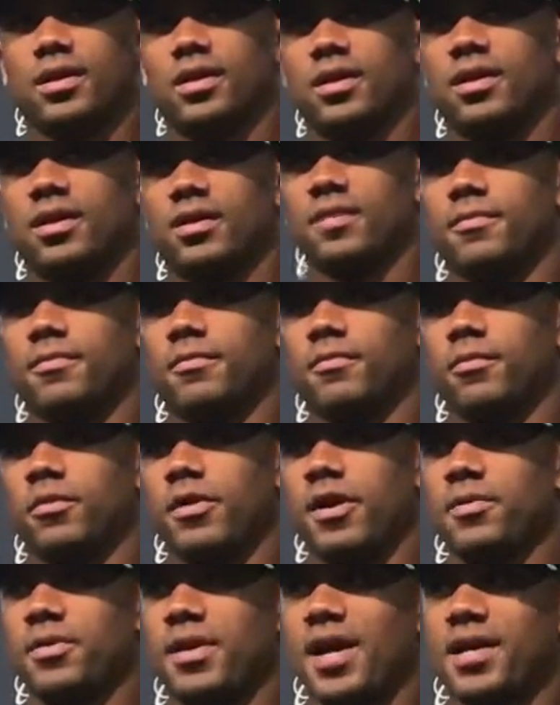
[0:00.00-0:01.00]
Um, we
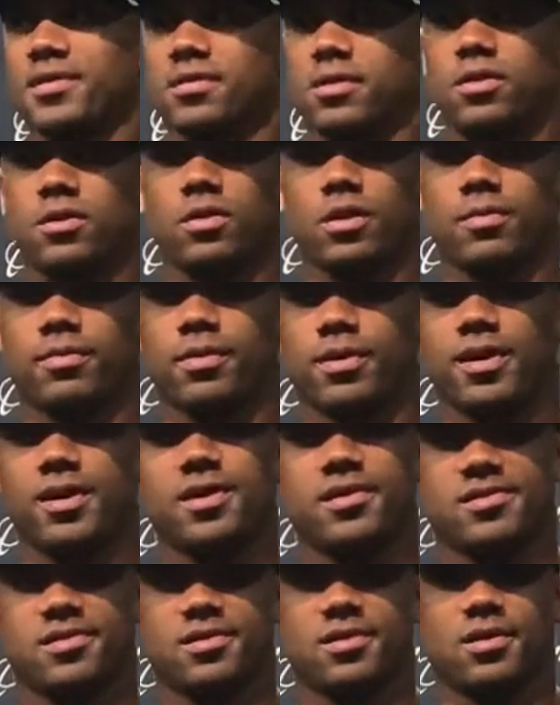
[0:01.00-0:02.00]
were able to execute our
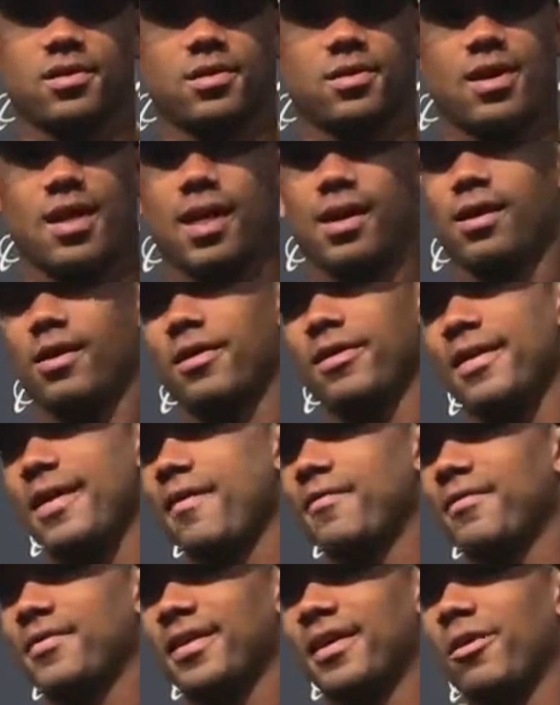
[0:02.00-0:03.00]
plays. You know, uh,
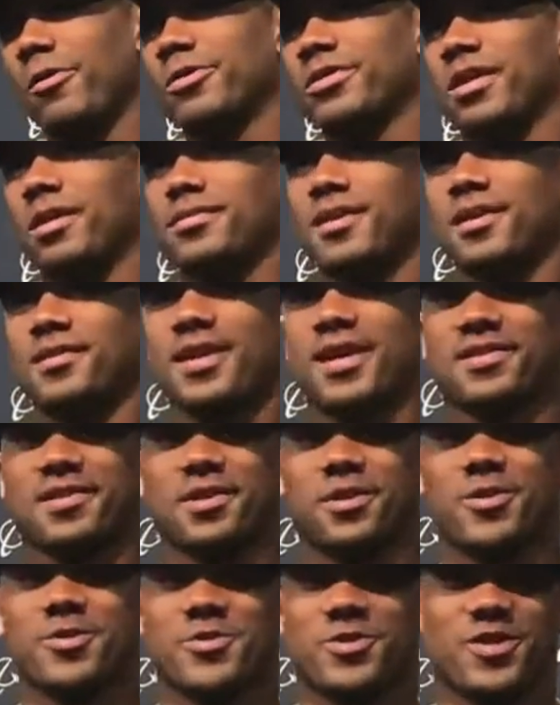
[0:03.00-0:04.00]
everything always comes down to
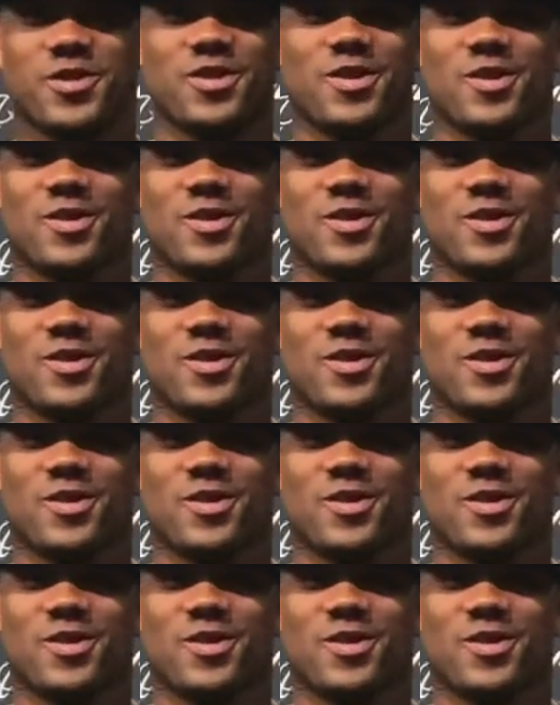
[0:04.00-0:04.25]
execution.